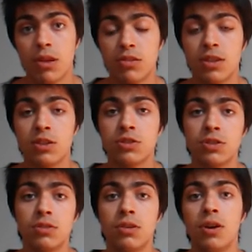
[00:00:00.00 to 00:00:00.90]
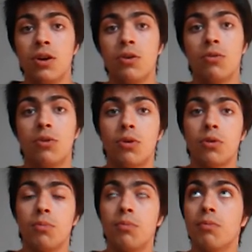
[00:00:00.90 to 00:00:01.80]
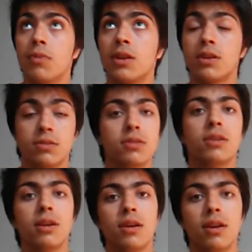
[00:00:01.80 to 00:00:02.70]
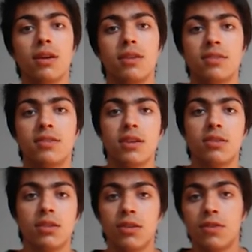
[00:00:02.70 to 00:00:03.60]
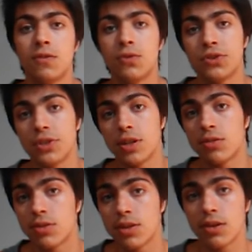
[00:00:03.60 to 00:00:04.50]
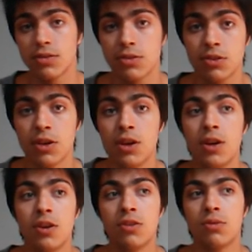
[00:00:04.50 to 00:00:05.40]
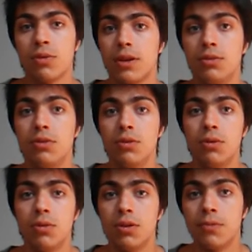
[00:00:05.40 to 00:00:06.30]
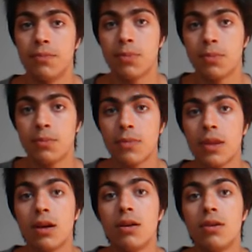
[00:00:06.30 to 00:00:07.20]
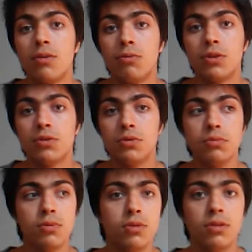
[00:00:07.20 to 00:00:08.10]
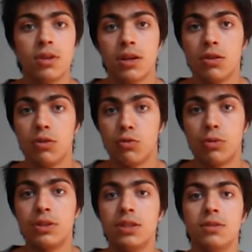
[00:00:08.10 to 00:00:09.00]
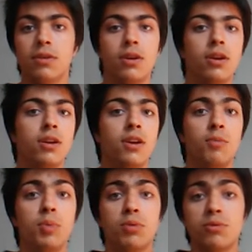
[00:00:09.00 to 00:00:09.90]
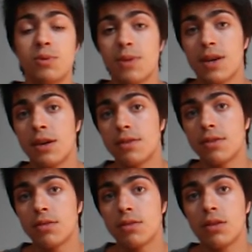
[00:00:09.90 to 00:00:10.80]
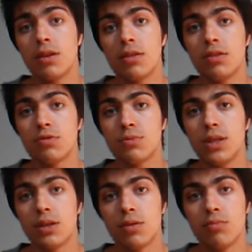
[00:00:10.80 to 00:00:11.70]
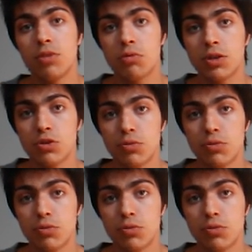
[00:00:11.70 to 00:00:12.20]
session, or like a set of stretching exercises, so that you know what to do, like a little routine. I'll be posting that this week. Not quite